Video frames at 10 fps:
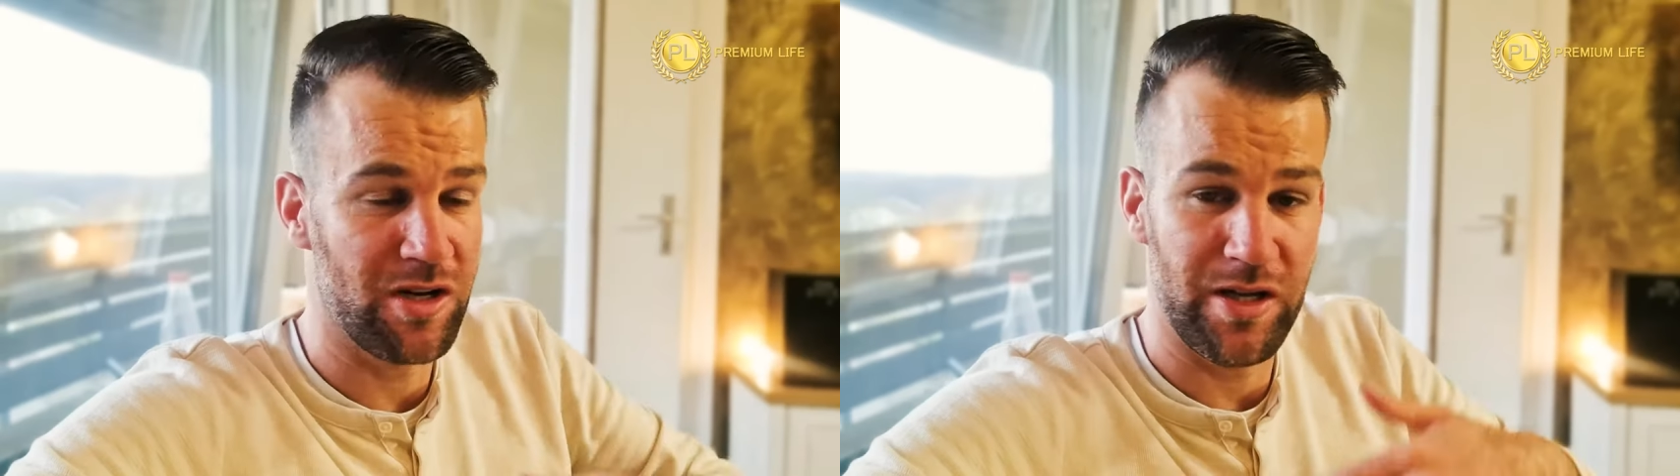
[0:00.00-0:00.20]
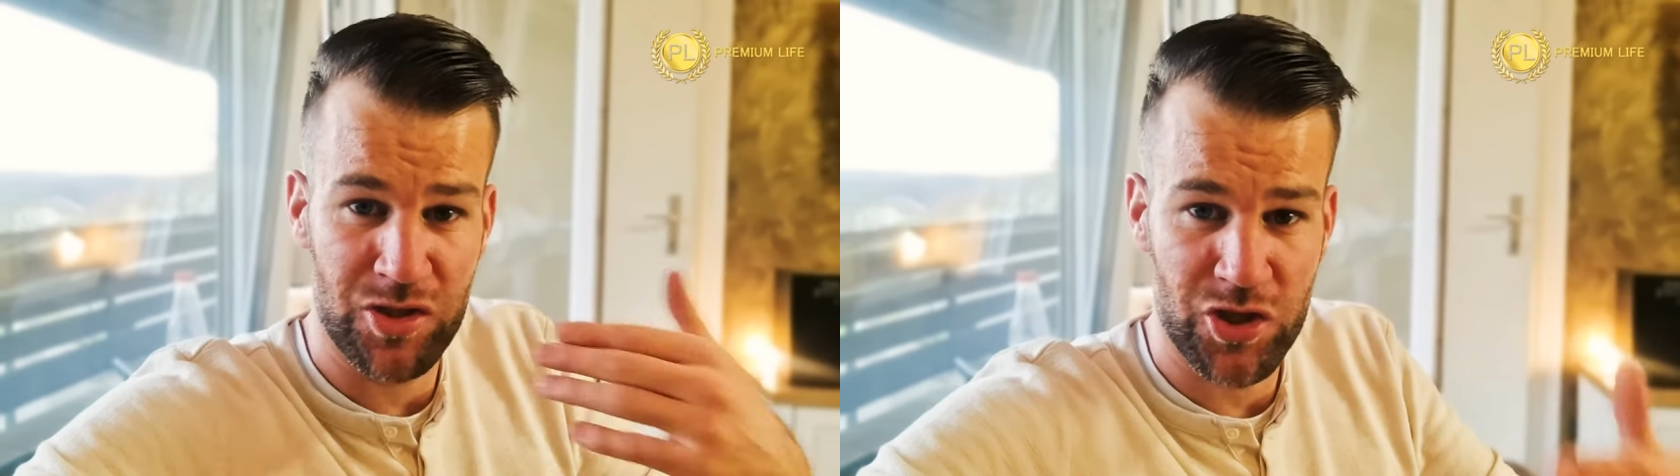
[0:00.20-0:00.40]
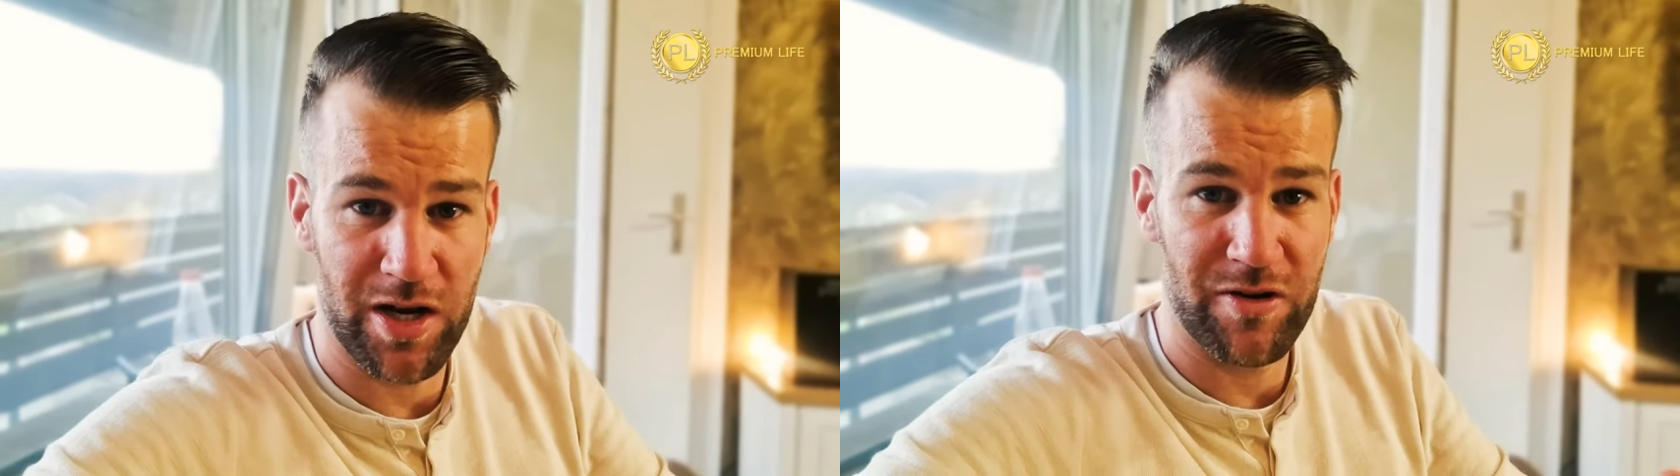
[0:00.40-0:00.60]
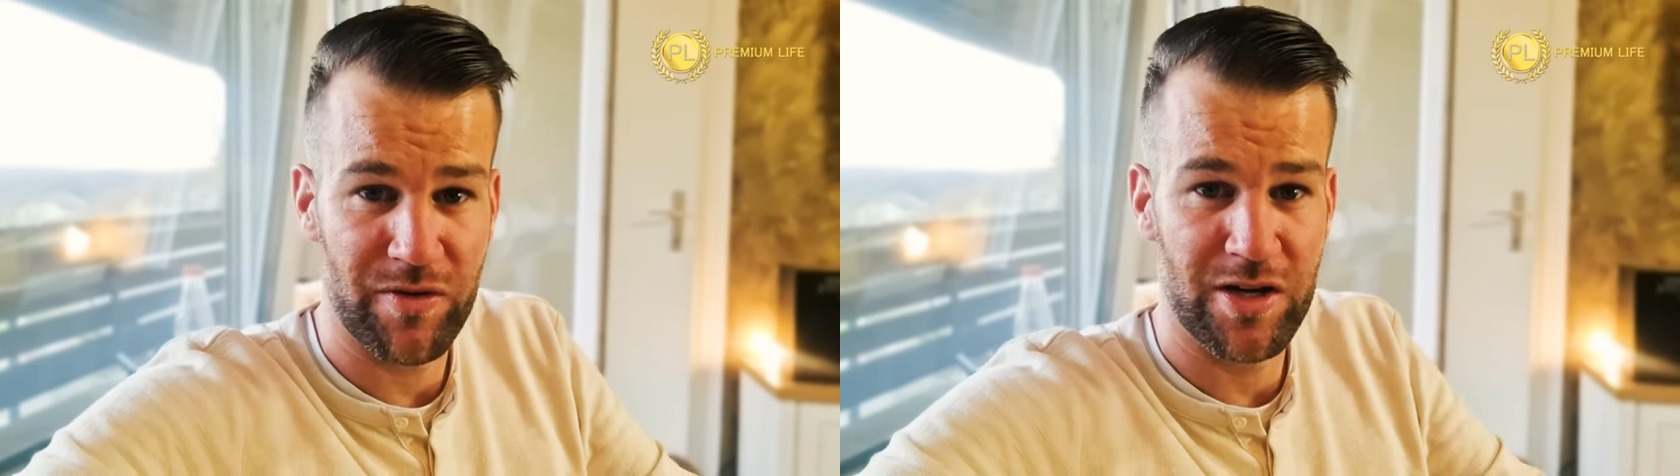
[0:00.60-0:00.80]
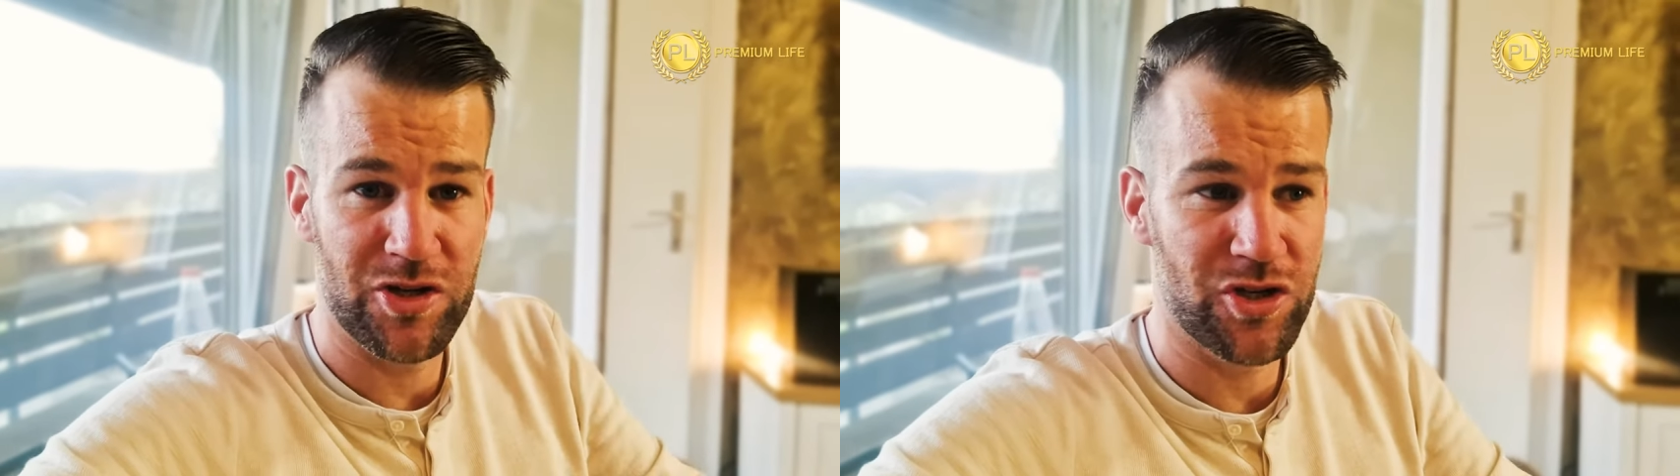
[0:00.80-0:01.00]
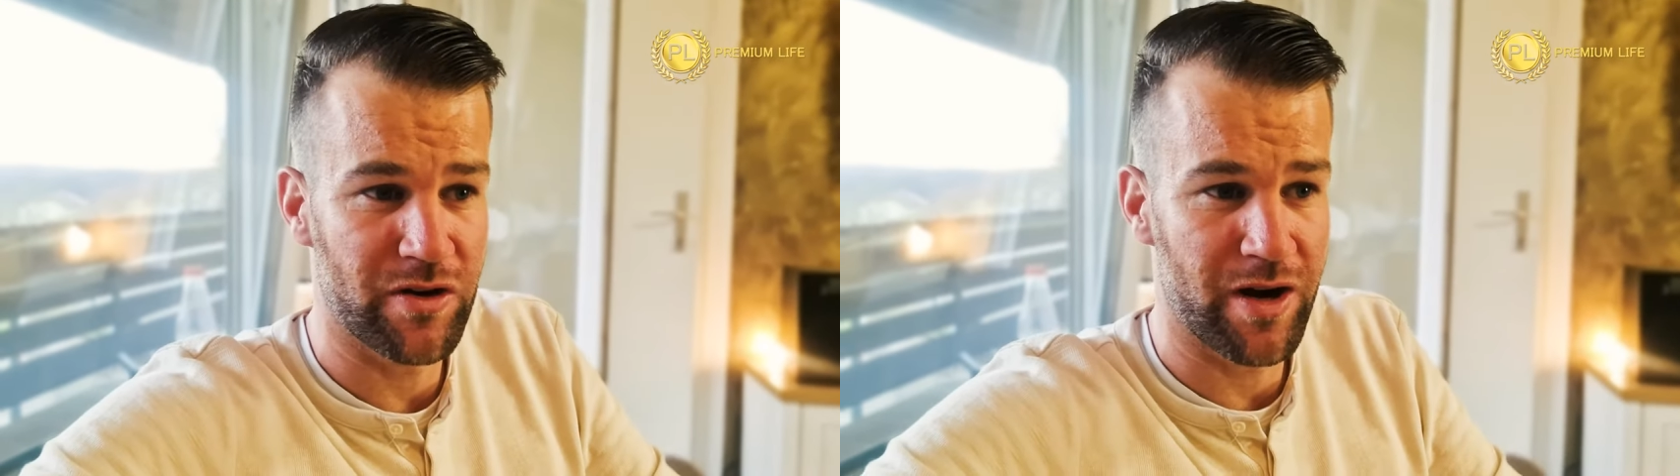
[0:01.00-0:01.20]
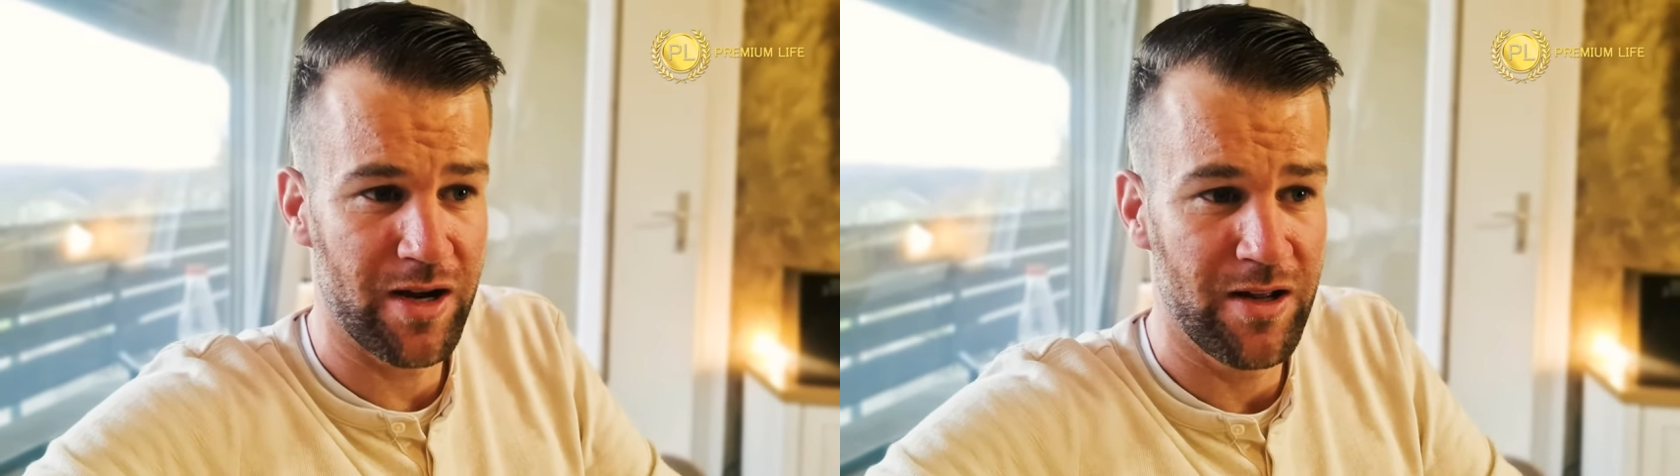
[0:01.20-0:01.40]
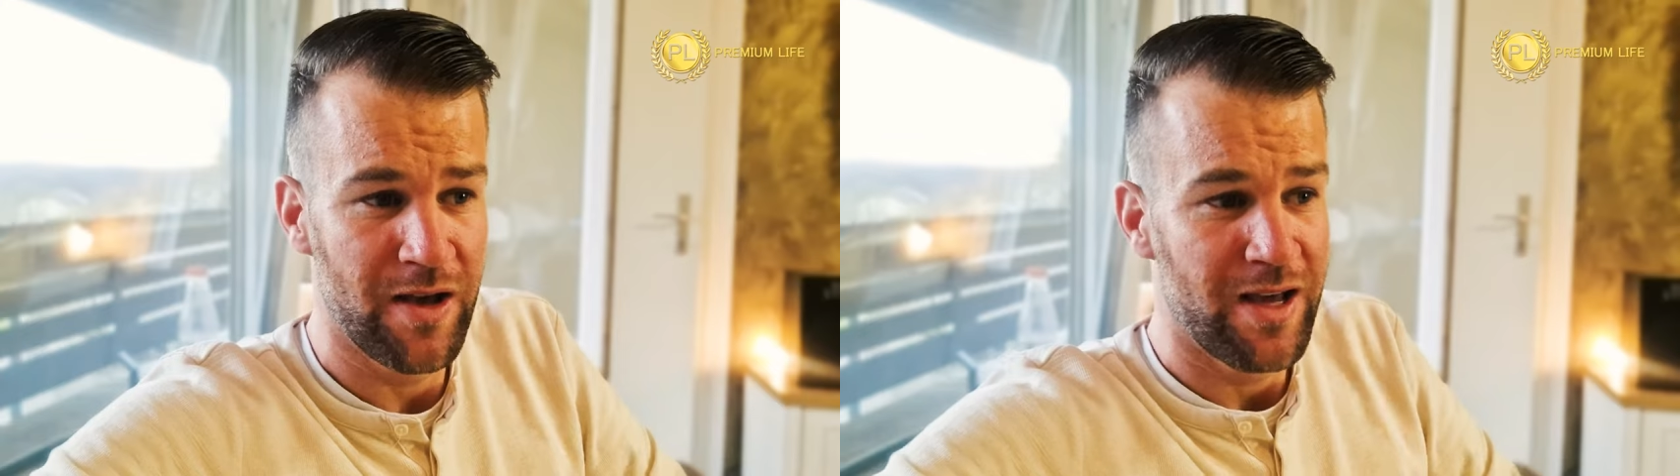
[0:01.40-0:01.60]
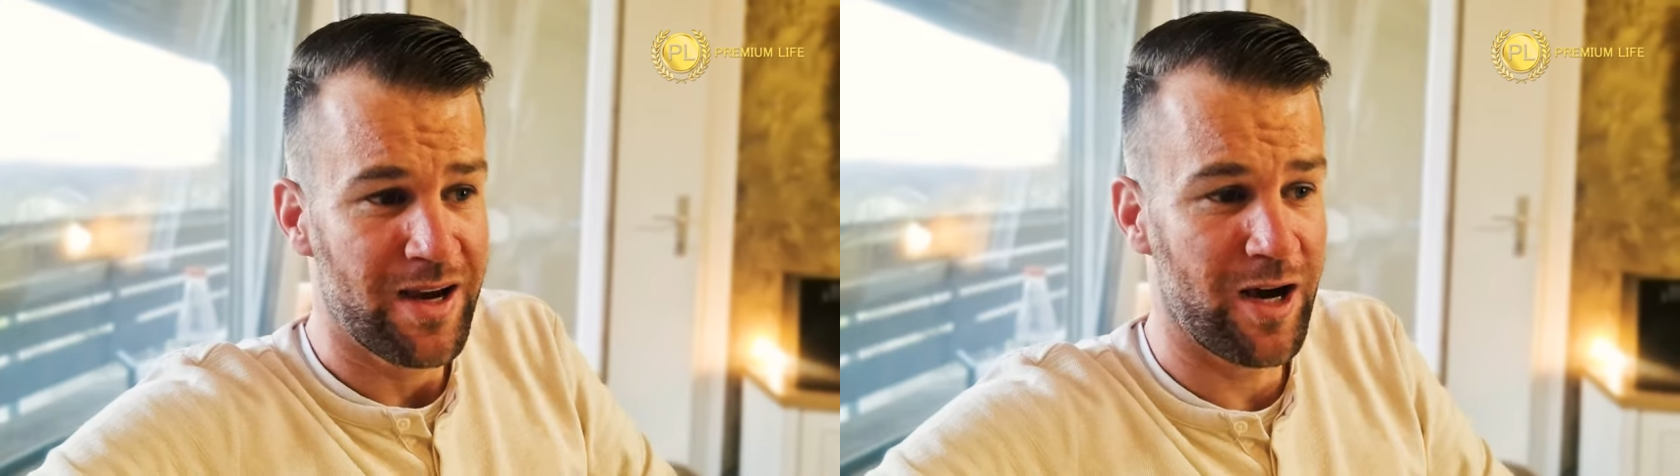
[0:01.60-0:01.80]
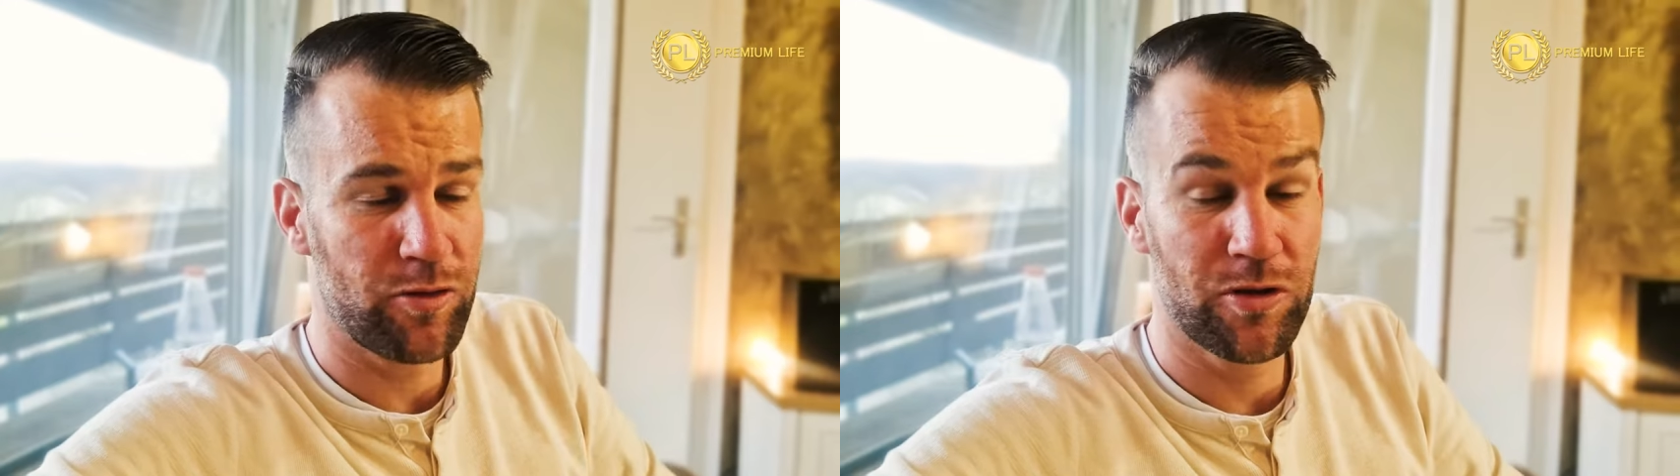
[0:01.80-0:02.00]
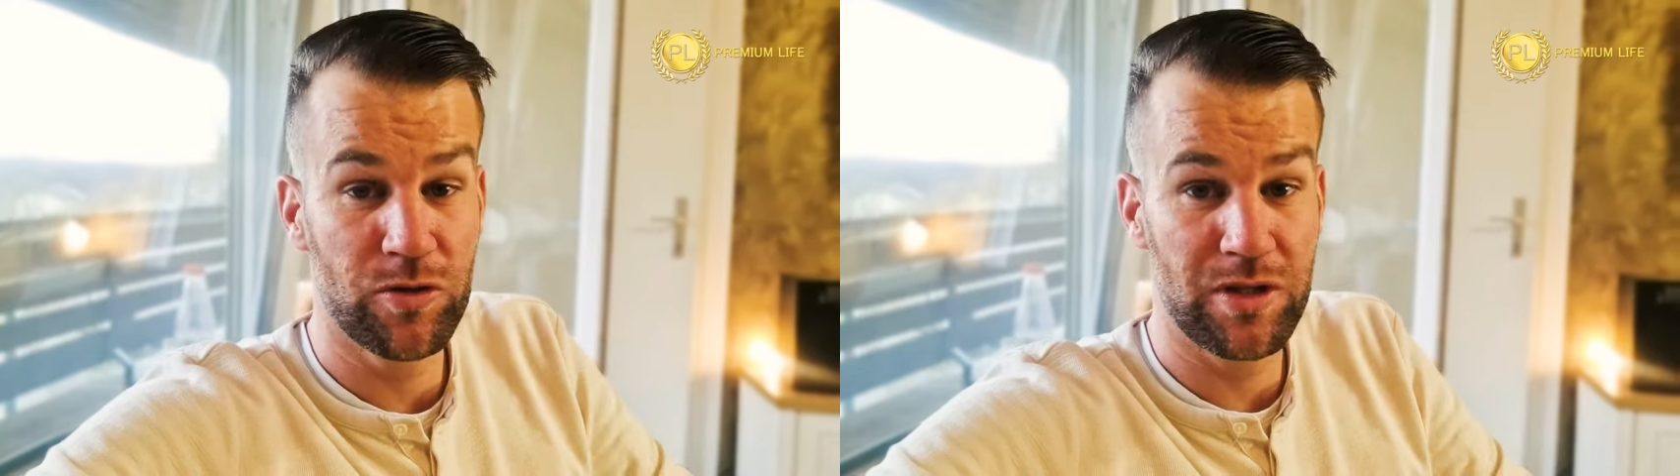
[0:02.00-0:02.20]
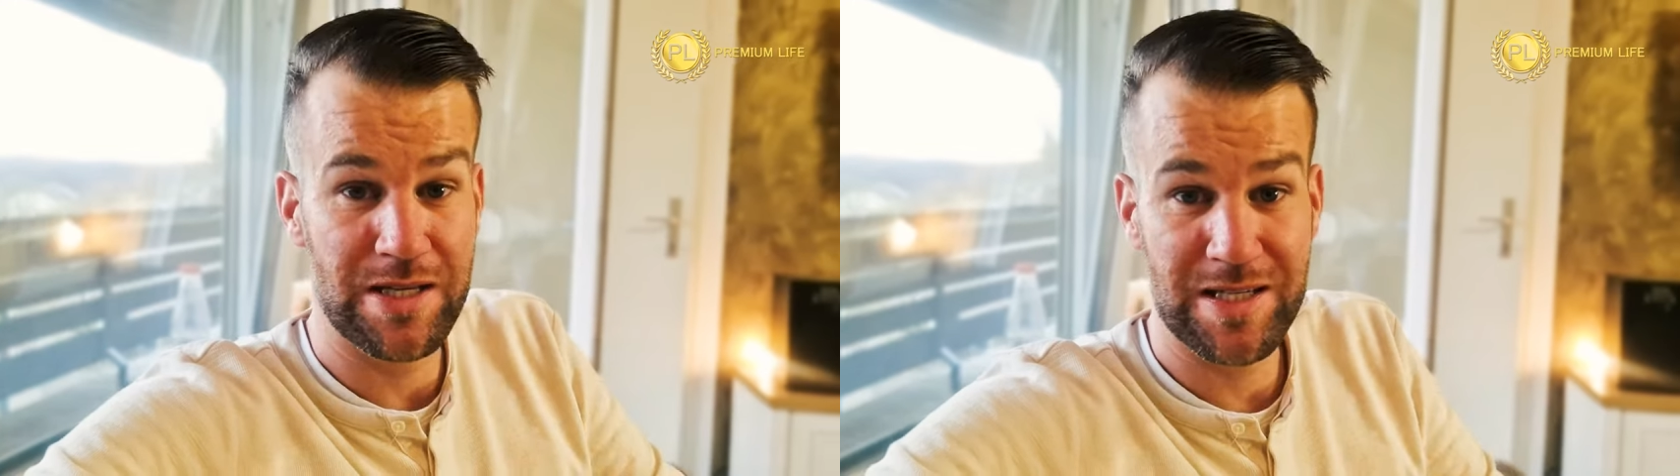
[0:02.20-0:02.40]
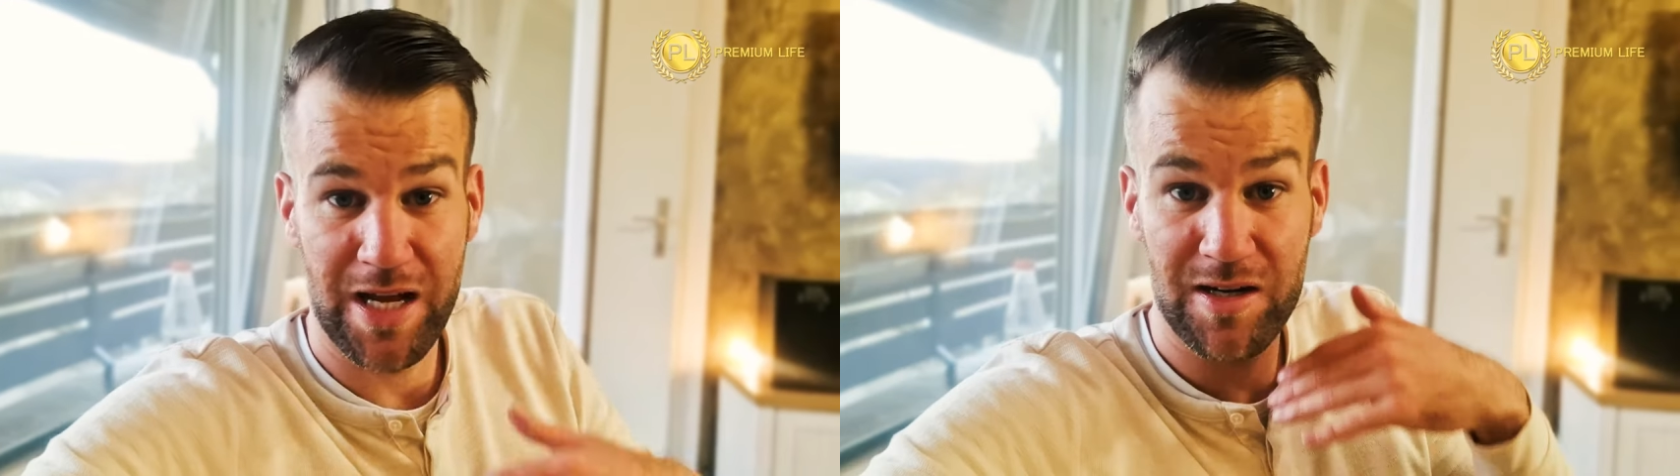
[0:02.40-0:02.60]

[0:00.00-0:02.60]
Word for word: lead generation, right? How to do the sales